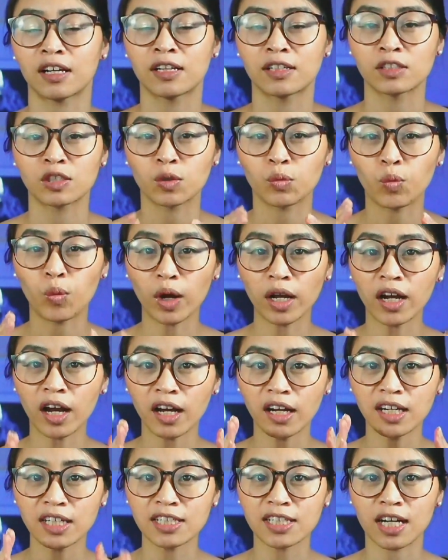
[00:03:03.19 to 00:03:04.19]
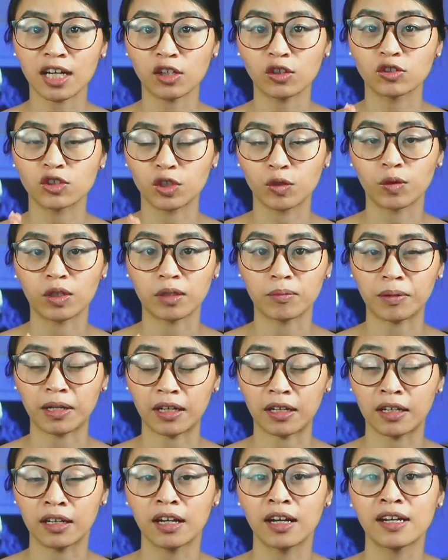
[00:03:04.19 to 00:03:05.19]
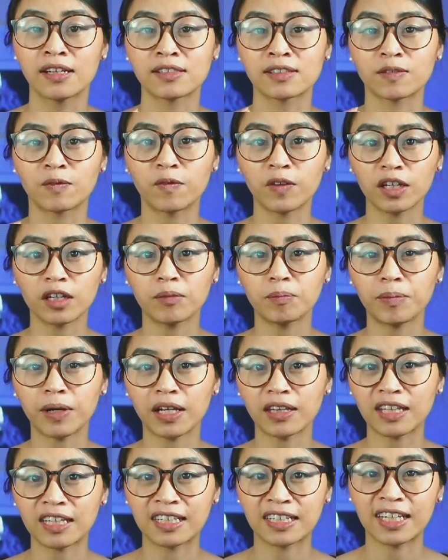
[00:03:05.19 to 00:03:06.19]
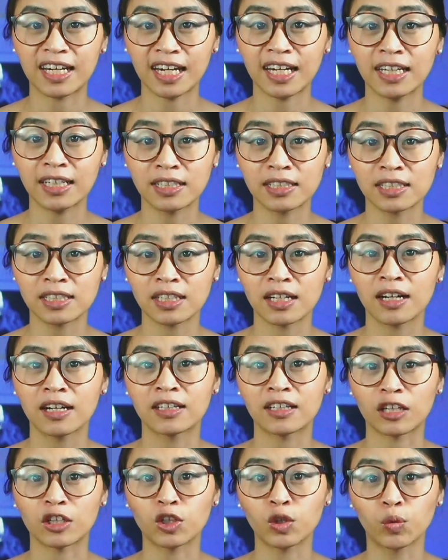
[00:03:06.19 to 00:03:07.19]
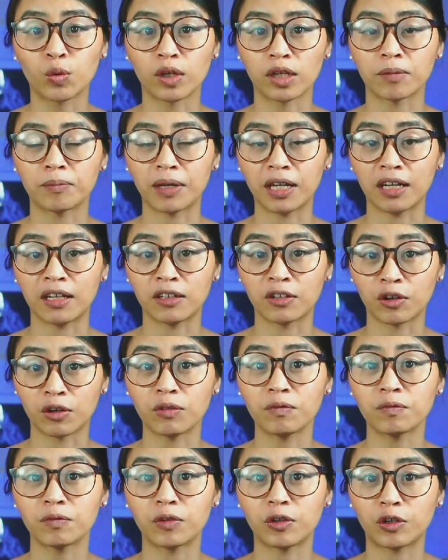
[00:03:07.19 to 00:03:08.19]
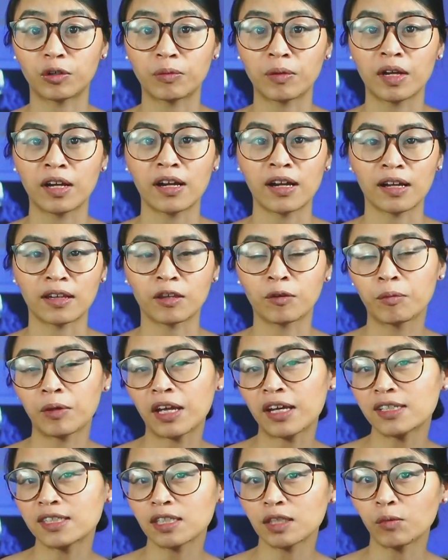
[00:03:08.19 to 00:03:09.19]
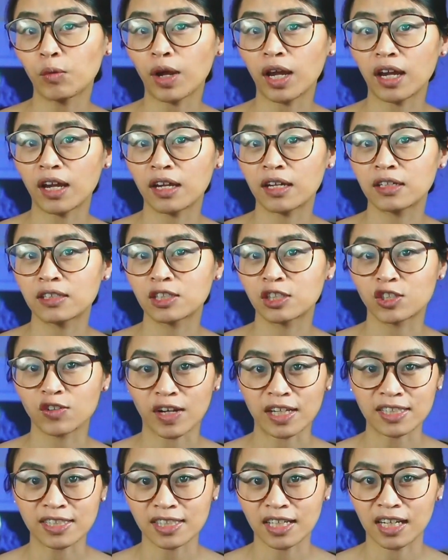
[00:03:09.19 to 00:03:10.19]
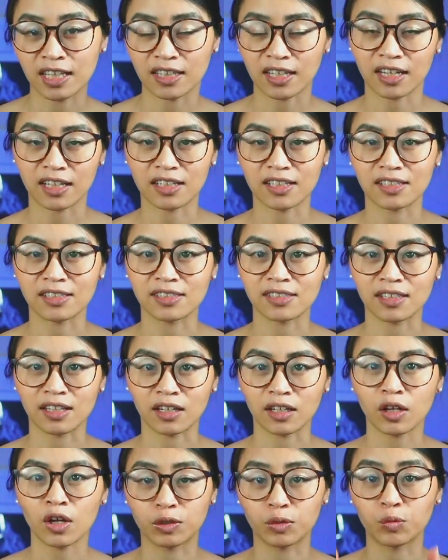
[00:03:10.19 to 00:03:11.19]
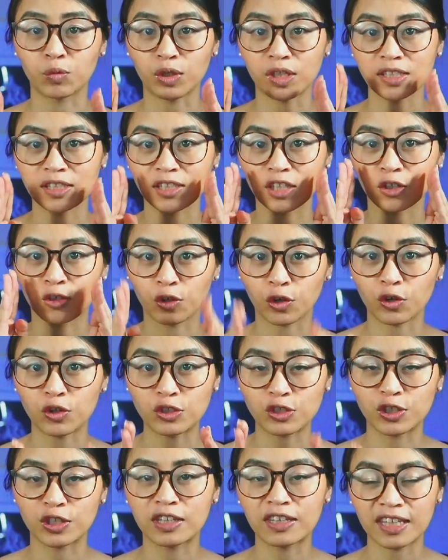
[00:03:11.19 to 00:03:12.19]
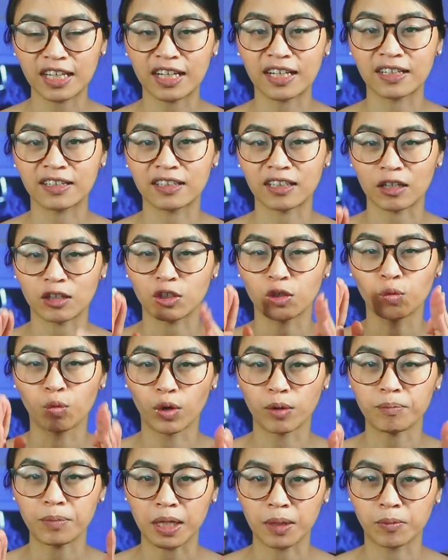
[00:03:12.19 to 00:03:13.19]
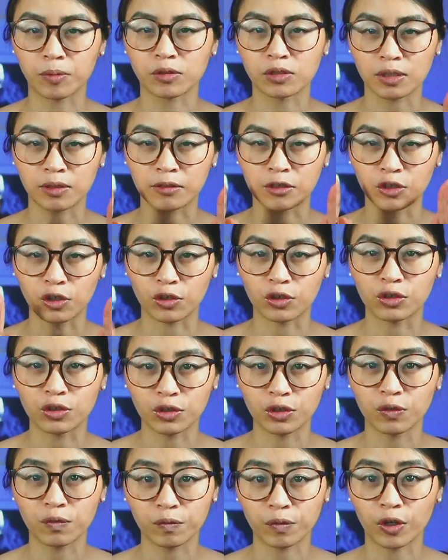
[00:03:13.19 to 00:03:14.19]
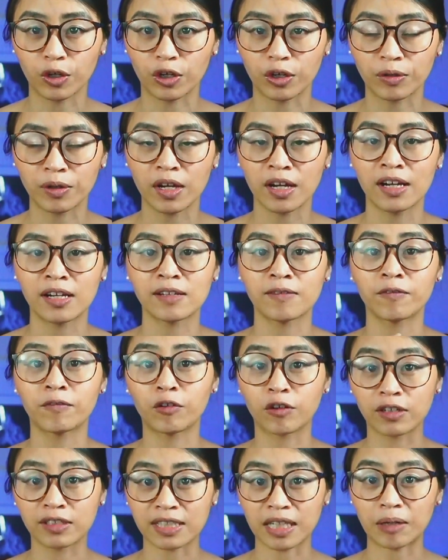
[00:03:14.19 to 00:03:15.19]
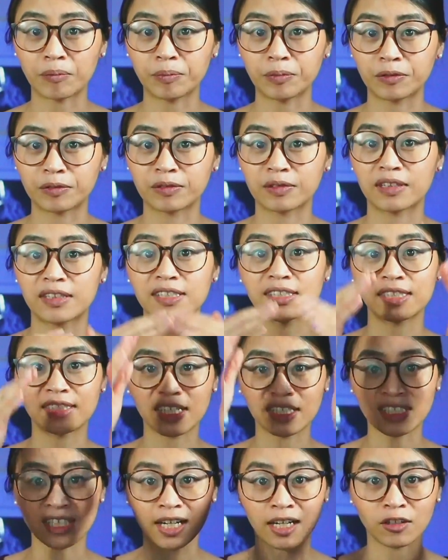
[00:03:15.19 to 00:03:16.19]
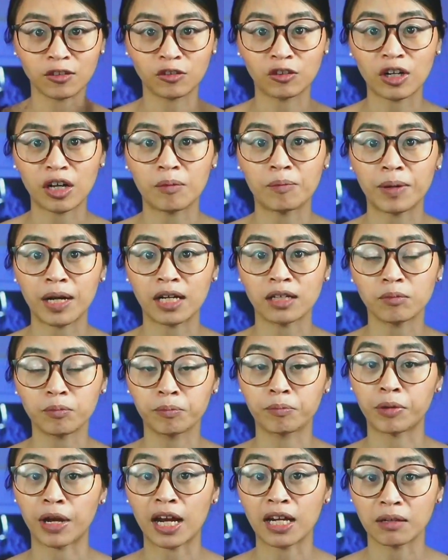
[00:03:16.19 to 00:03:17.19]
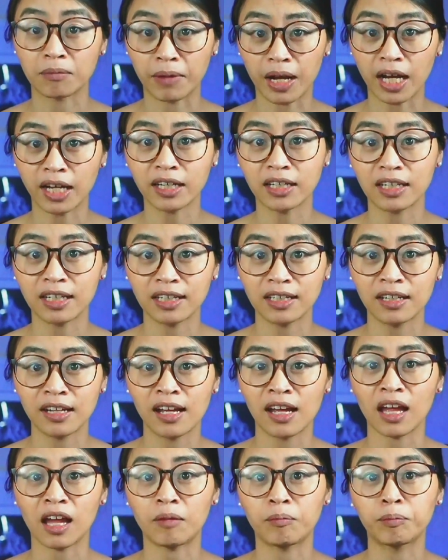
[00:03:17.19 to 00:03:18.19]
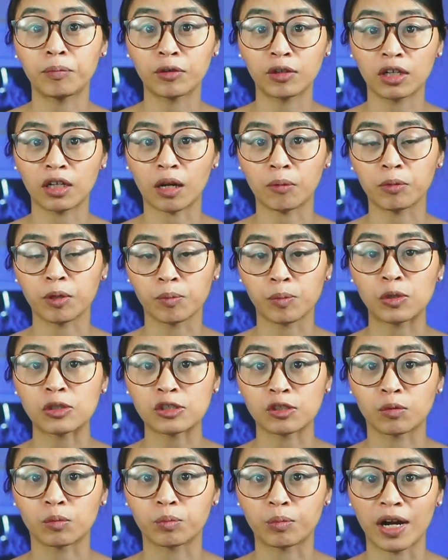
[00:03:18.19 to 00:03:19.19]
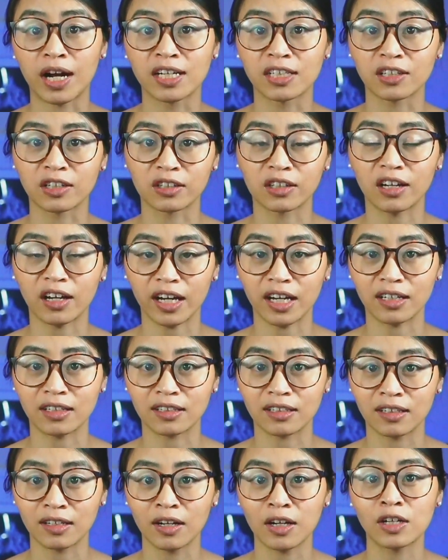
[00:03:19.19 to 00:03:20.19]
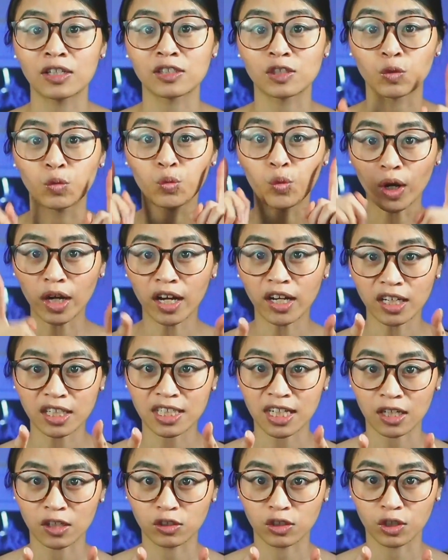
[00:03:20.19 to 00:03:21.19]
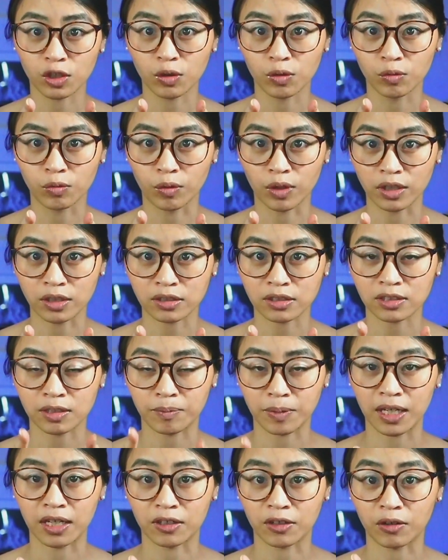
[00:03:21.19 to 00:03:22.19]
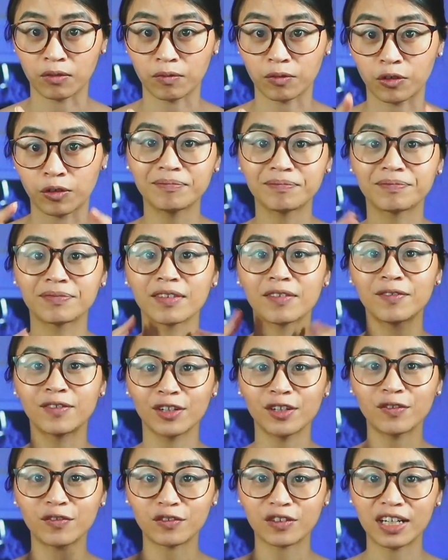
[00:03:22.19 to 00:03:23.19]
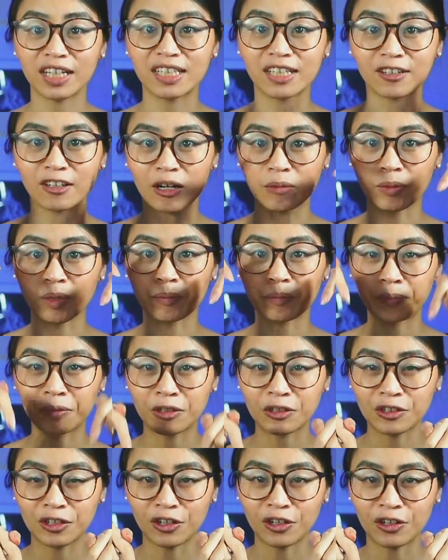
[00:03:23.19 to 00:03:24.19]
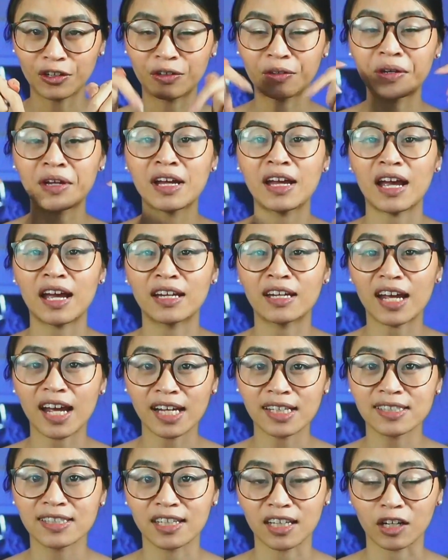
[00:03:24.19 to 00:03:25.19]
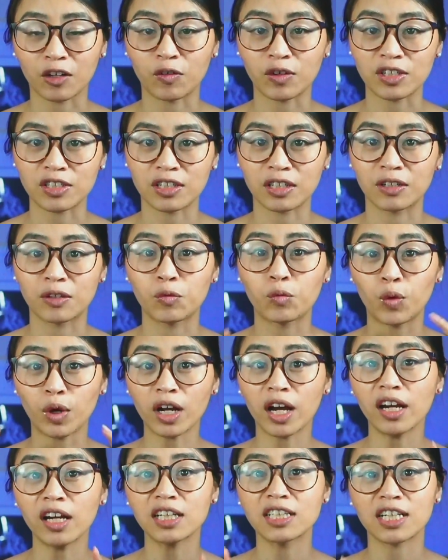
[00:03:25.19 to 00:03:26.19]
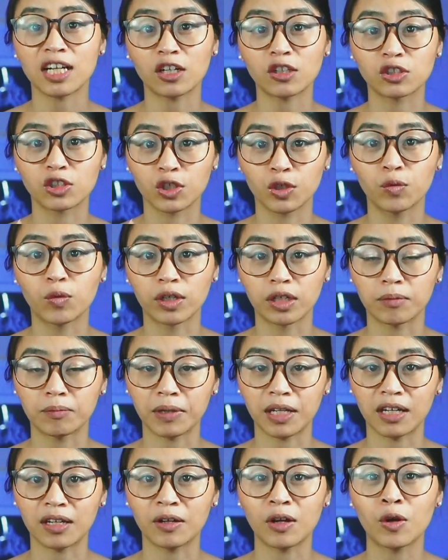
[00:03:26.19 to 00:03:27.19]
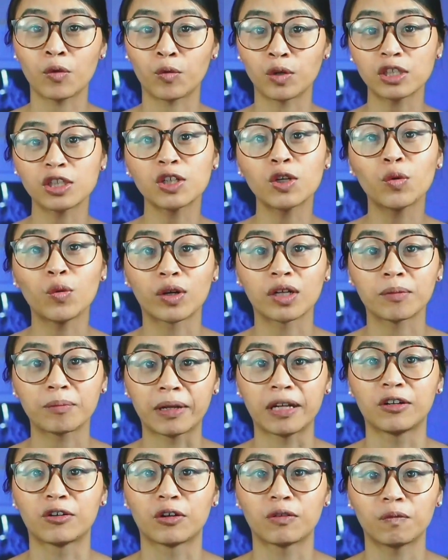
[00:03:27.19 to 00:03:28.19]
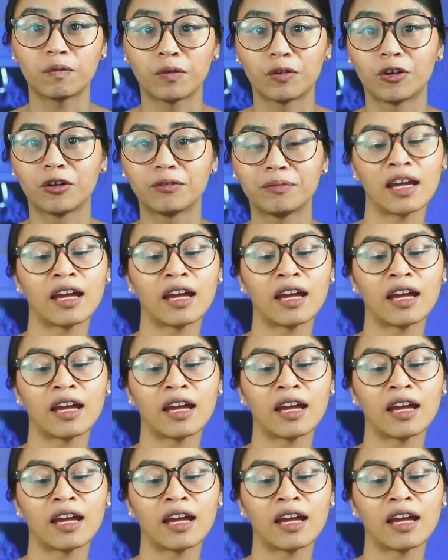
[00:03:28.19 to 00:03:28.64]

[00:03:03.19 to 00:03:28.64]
So what kind of channel do you want to be? So think about the niche that you want to be known for. And the easy way to translate that is like, what is the go-to thing that you want people to know you for? For example, this is a channel about brand marketing and building up your personal brand online. So what kind of channel do you want to be known for? Feel free to comment below and answer that question. What kind of channel do you want to be? What do you want to be known for?